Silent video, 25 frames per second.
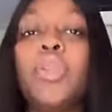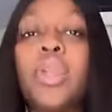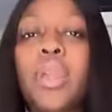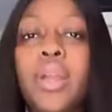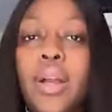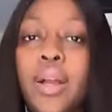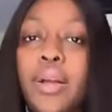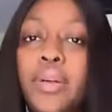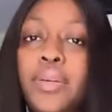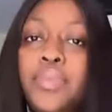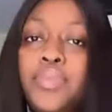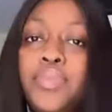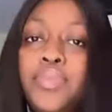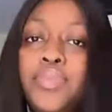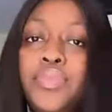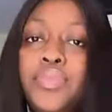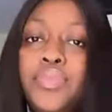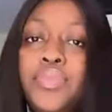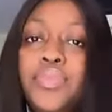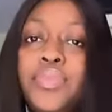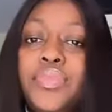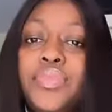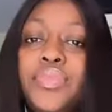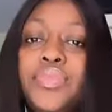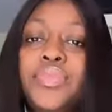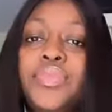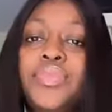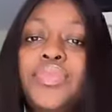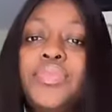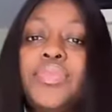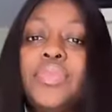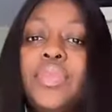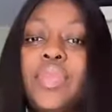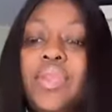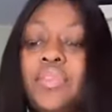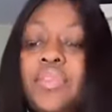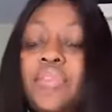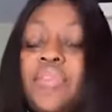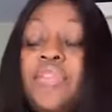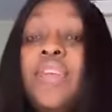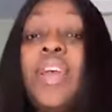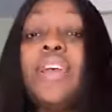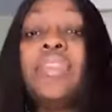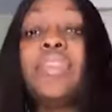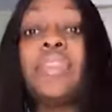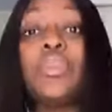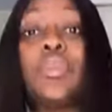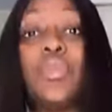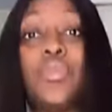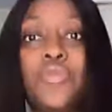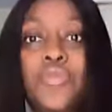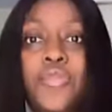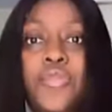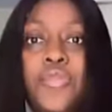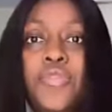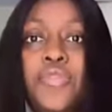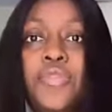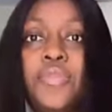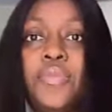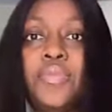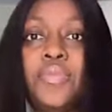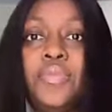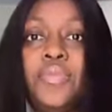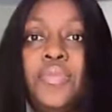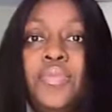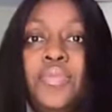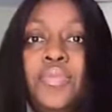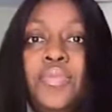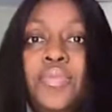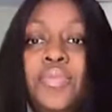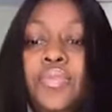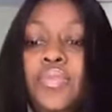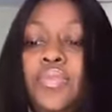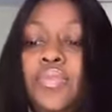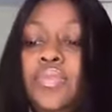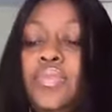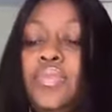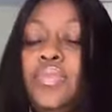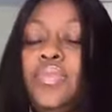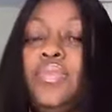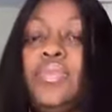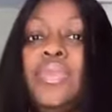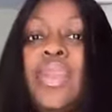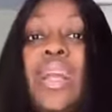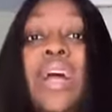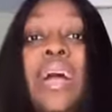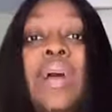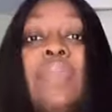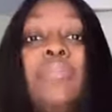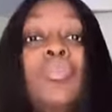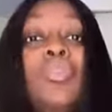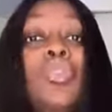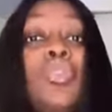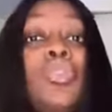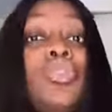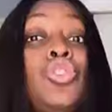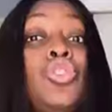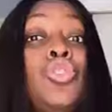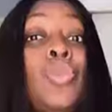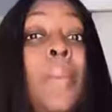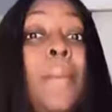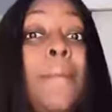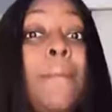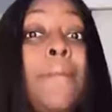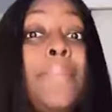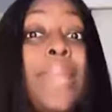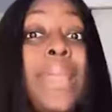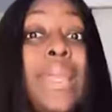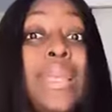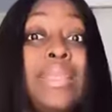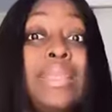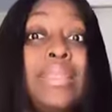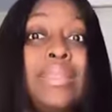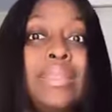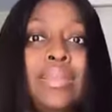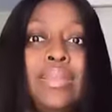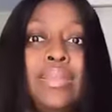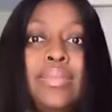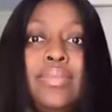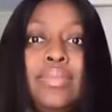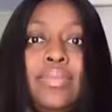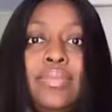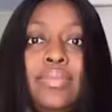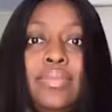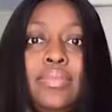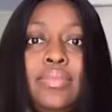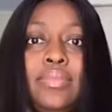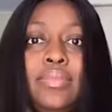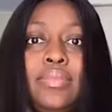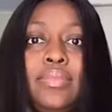Monica. First off, I'm not your mate.